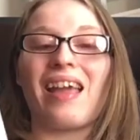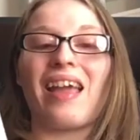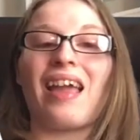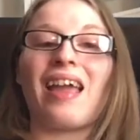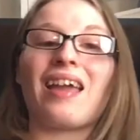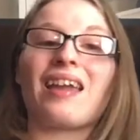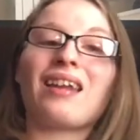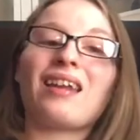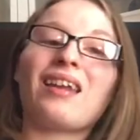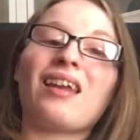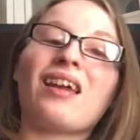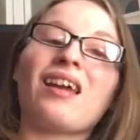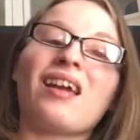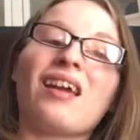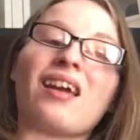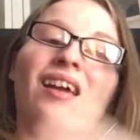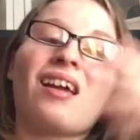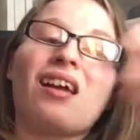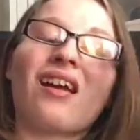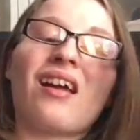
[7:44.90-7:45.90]
And
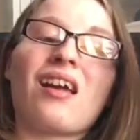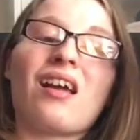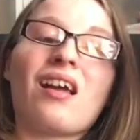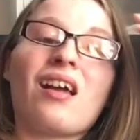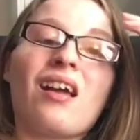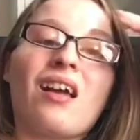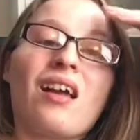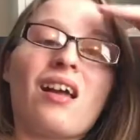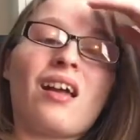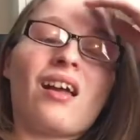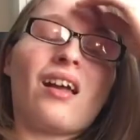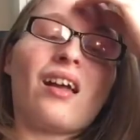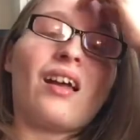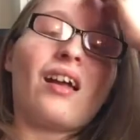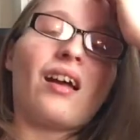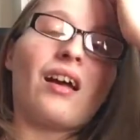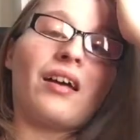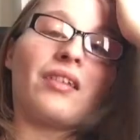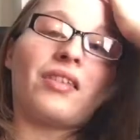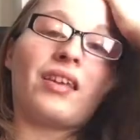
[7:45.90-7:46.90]

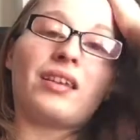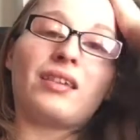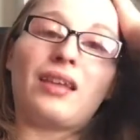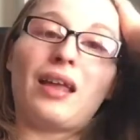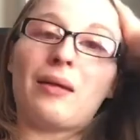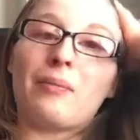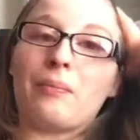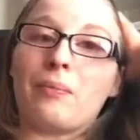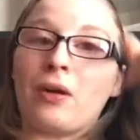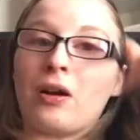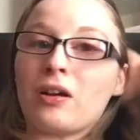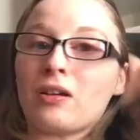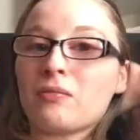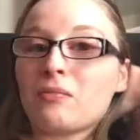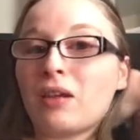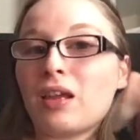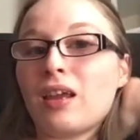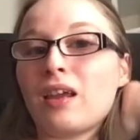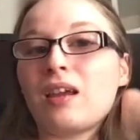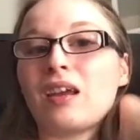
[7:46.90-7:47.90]
a thing that bugged
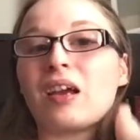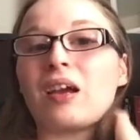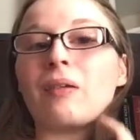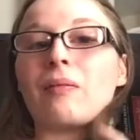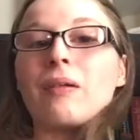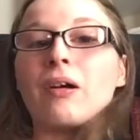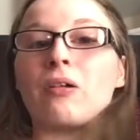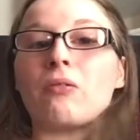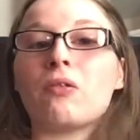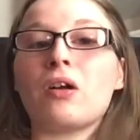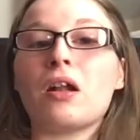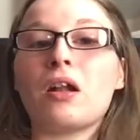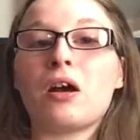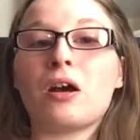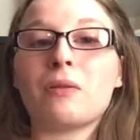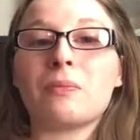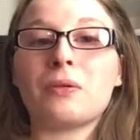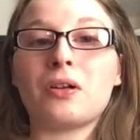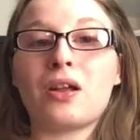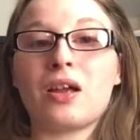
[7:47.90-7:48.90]
me about what
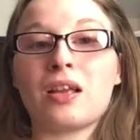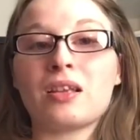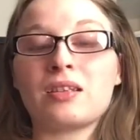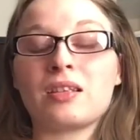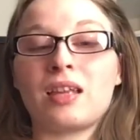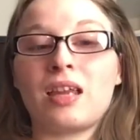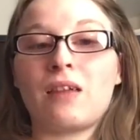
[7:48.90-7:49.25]
Harper does,